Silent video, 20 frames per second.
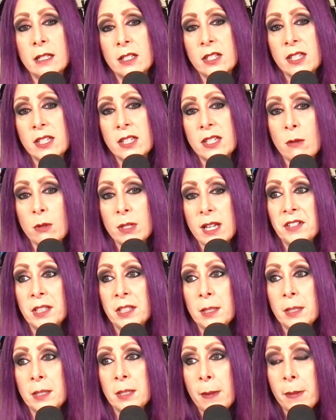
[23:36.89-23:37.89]
is that I would
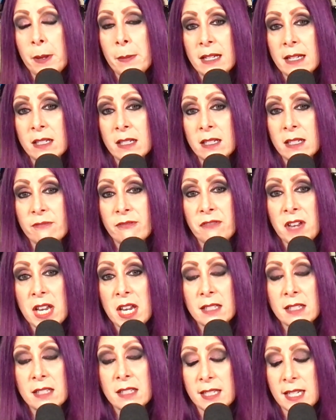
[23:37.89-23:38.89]
definitely maybe make some
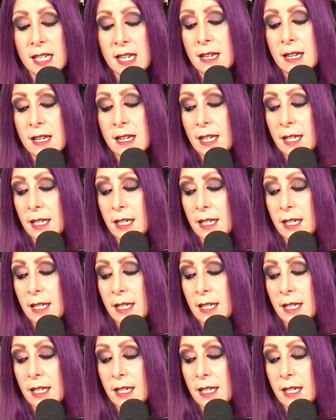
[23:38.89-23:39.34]
fancy,